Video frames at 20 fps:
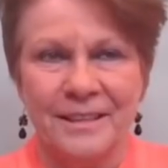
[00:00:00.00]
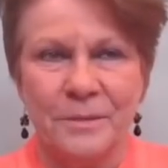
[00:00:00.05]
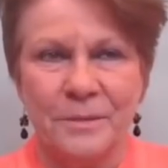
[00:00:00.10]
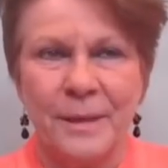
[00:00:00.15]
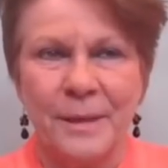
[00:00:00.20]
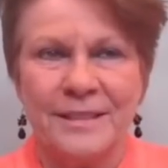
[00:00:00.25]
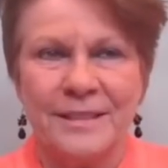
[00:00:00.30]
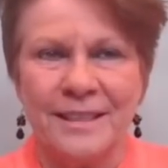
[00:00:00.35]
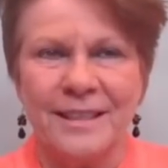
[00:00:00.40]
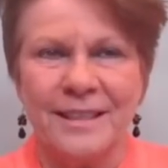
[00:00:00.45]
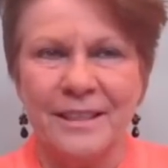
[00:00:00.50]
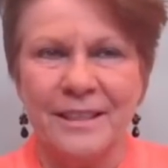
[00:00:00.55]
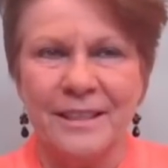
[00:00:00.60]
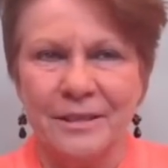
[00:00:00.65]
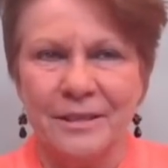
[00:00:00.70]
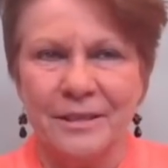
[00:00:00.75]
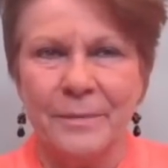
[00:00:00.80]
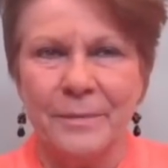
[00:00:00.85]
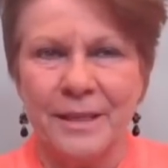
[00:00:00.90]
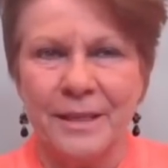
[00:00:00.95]
This makes it
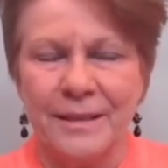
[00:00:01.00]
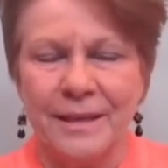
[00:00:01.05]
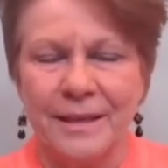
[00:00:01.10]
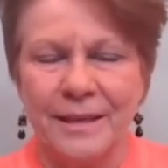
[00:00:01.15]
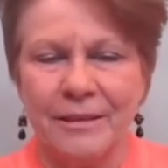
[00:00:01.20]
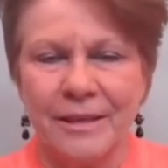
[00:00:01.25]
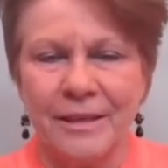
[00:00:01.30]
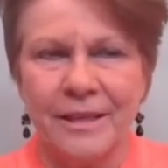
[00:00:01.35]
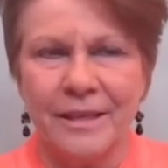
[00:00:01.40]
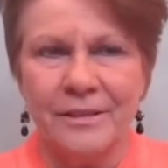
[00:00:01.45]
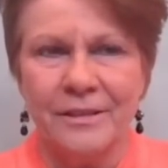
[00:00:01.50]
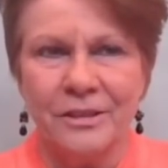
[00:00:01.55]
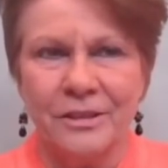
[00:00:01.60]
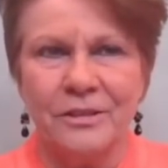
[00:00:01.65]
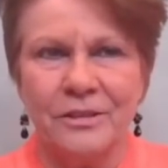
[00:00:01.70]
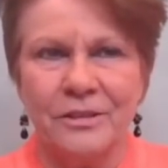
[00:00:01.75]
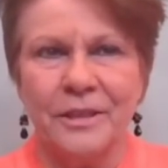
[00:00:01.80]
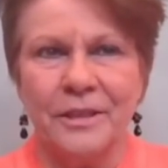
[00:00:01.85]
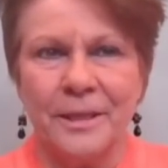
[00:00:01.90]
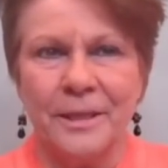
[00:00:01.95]
clear to me that our
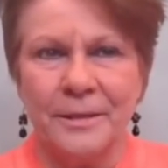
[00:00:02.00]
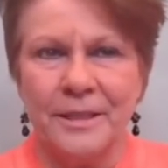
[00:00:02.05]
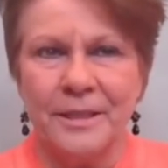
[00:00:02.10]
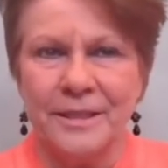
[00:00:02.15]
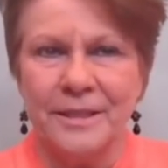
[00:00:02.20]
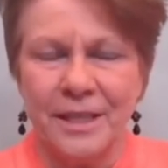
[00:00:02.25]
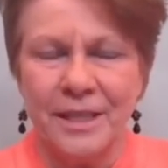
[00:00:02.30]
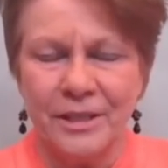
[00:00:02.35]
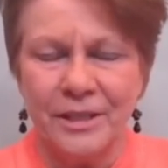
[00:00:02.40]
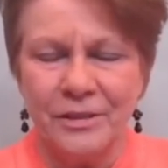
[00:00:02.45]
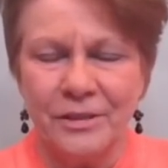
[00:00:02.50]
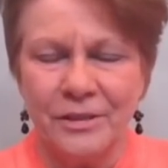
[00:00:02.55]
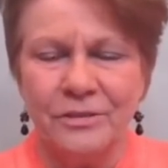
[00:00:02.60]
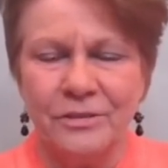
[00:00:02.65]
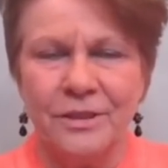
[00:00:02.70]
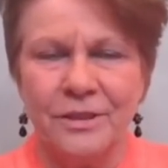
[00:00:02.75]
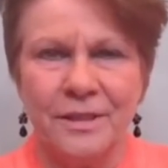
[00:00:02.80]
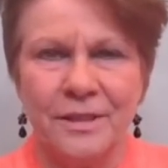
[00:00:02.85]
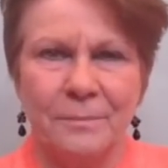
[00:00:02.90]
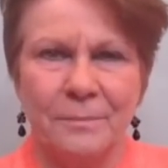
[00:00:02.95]
industry
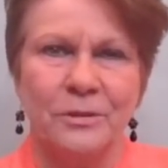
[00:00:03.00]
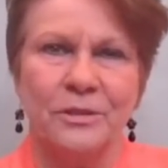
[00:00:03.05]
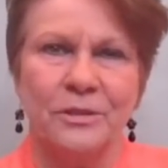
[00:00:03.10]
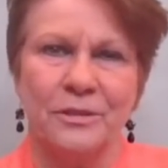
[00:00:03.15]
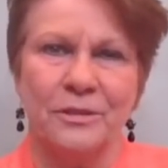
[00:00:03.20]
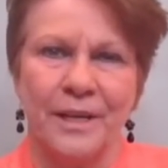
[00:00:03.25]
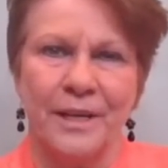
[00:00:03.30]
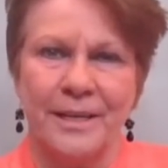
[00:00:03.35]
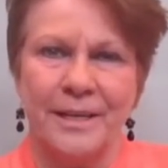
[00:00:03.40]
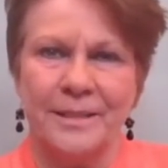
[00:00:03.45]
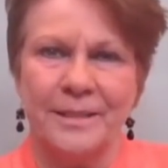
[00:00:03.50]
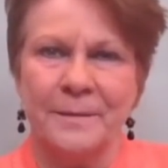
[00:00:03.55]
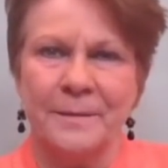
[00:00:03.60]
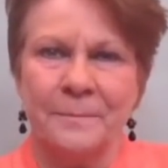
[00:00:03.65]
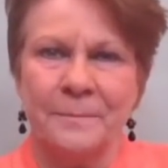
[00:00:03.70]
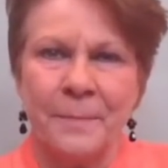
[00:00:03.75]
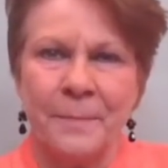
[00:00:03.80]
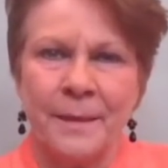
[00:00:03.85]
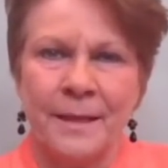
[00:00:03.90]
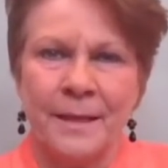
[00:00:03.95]
continues to demonstrate
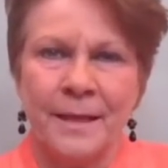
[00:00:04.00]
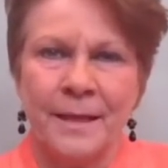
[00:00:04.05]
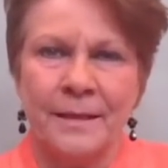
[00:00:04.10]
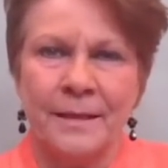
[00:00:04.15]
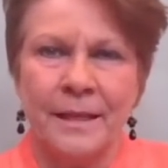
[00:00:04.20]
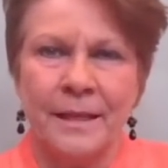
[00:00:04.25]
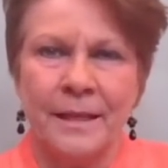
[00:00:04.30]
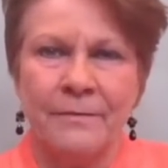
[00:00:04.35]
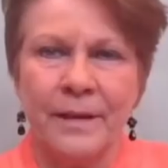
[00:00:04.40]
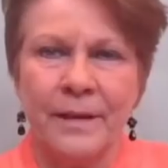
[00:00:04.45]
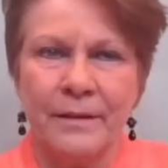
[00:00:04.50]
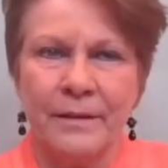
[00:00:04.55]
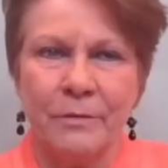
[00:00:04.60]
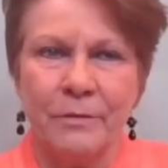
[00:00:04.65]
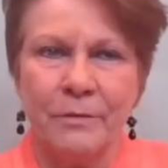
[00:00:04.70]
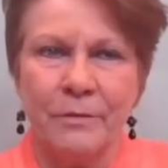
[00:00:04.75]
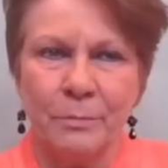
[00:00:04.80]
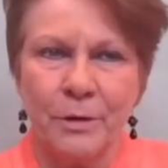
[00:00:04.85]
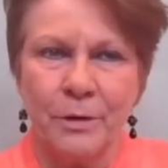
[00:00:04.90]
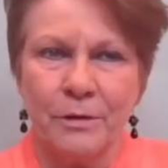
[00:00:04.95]
an
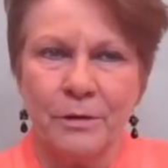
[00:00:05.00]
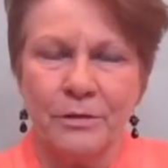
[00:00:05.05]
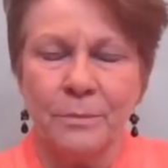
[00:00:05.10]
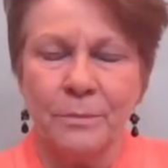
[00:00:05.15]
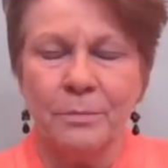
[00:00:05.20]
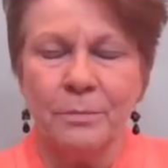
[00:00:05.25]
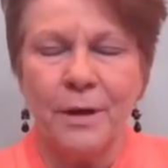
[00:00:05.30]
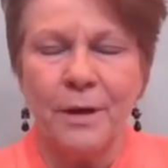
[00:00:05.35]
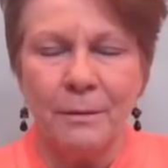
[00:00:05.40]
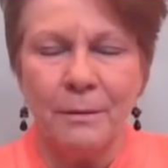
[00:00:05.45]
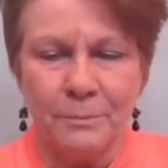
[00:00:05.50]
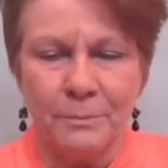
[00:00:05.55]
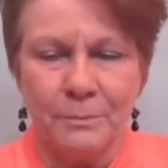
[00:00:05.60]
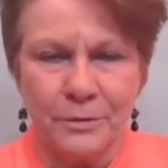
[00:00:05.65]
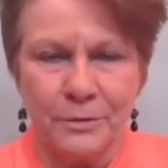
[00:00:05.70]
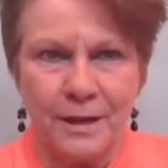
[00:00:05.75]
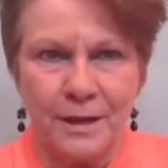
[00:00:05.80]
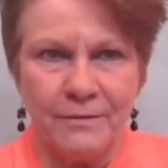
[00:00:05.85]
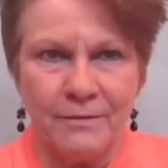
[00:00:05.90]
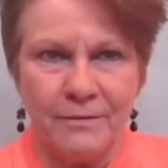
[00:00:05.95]
innovative approach to
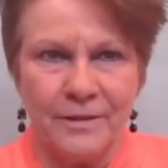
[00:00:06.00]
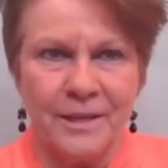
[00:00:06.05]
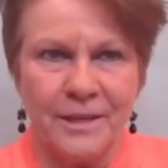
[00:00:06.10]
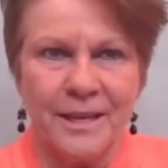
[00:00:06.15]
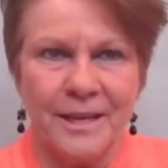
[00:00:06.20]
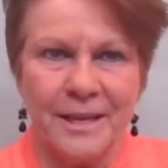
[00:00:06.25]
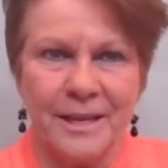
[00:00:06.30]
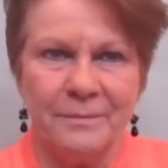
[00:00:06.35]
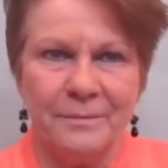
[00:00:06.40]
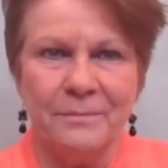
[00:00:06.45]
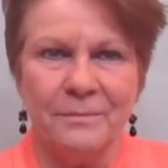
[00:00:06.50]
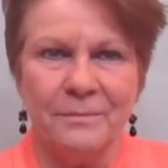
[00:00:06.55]
problem solving